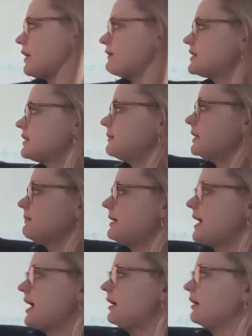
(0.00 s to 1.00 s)
You have some in the
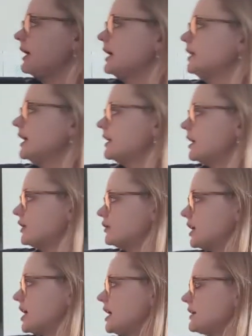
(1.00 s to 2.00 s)
Bay Area like
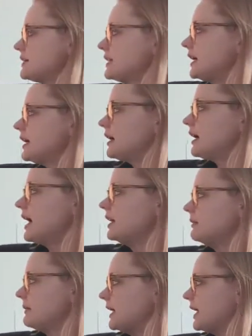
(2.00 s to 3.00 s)
Contra Costa,
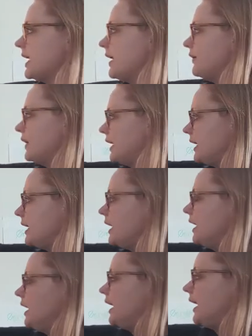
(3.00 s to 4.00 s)
Alameda County,